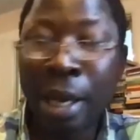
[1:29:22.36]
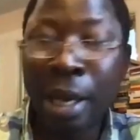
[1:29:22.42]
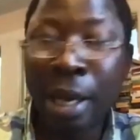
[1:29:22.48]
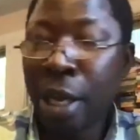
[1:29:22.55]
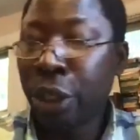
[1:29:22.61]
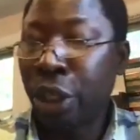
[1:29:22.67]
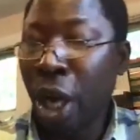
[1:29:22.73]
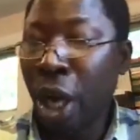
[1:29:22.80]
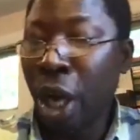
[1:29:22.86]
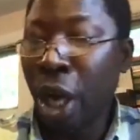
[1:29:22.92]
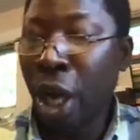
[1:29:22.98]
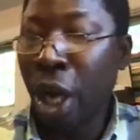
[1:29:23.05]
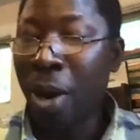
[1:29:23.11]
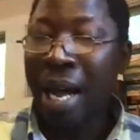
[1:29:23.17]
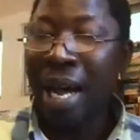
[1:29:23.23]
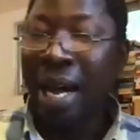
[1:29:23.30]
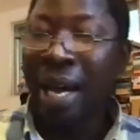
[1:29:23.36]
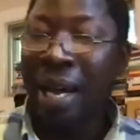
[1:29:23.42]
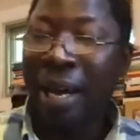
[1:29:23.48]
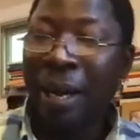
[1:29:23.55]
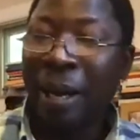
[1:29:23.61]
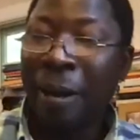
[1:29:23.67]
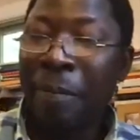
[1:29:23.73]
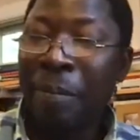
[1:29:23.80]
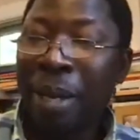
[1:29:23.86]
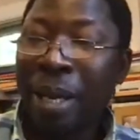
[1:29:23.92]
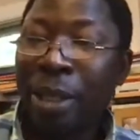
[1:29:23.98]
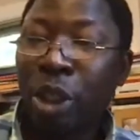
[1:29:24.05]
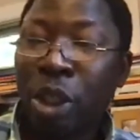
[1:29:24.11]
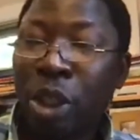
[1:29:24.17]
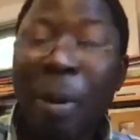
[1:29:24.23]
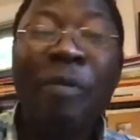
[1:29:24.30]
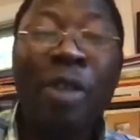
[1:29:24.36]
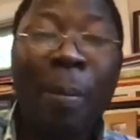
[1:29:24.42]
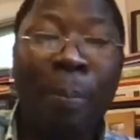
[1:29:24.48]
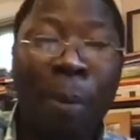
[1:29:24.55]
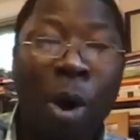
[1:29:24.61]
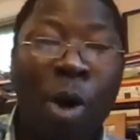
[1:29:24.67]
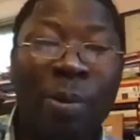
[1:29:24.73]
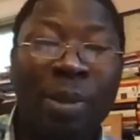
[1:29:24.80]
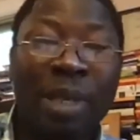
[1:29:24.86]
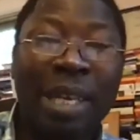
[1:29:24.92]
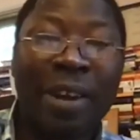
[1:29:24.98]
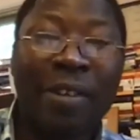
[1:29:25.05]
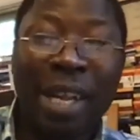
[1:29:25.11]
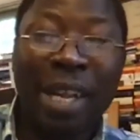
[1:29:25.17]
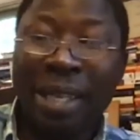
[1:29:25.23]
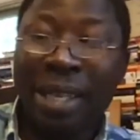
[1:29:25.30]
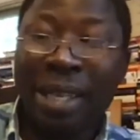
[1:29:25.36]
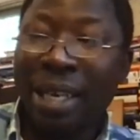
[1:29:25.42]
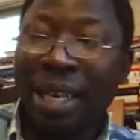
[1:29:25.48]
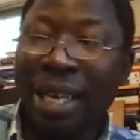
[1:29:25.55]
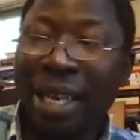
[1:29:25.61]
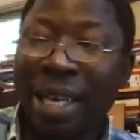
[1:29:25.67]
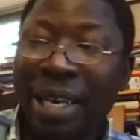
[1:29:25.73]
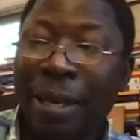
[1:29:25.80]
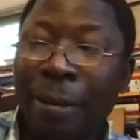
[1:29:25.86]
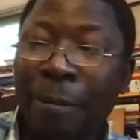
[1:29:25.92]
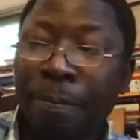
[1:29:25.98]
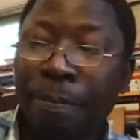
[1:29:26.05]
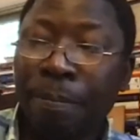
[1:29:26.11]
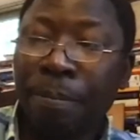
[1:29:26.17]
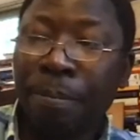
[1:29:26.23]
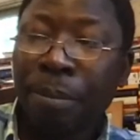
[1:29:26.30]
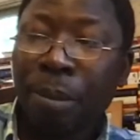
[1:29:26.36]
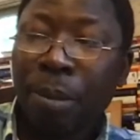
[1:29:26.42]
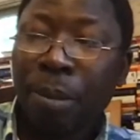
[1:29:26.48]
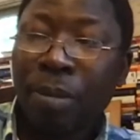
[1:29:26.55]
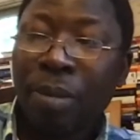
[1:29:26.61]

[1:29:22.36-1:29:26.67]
Uh, so uh, some of the poems that are written in,